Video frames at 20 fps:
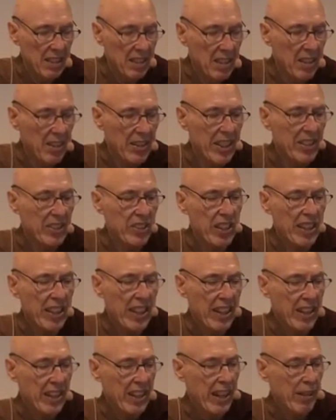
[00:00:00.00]
Okay, so
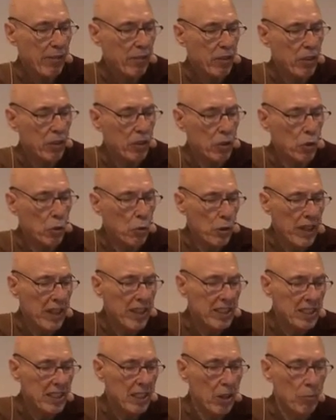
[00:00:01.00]
then after 2
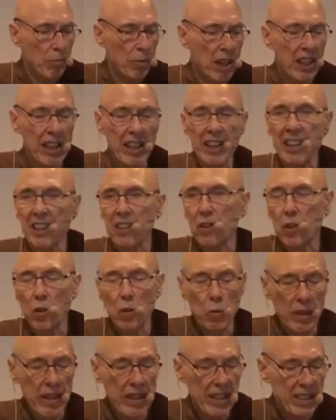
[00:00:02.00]
weeks go by, 2
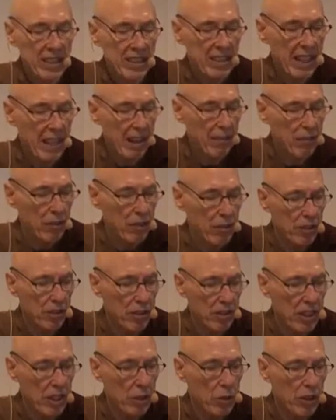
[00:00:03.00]
weeks
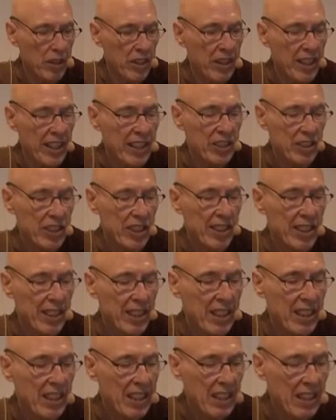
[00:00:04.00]
after the
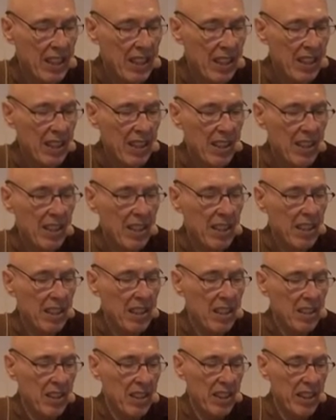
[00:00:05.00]
ordination,
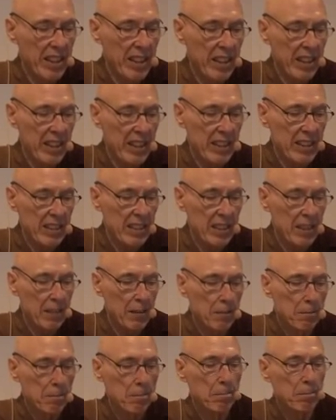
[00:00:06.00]
the
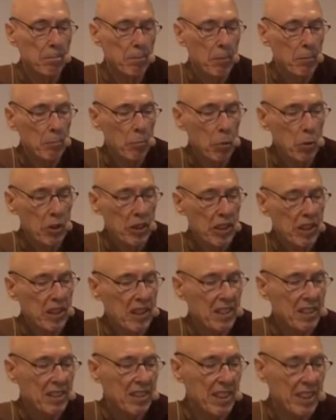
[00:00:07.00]

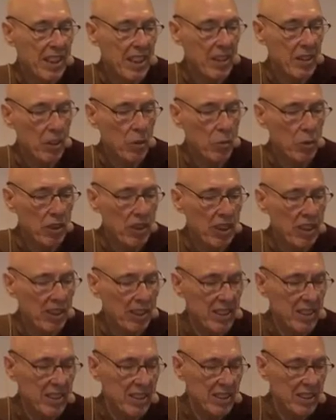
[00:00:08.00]
Buddha, together with
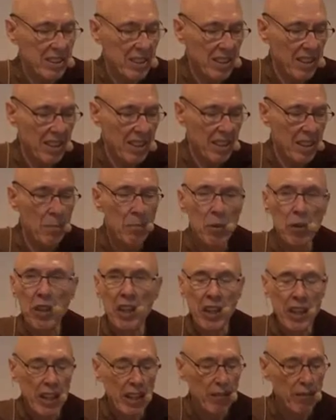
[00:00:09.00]
his
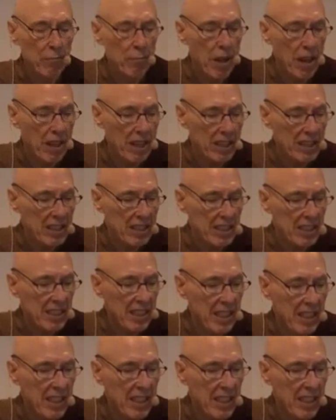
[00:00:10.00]
community of monks,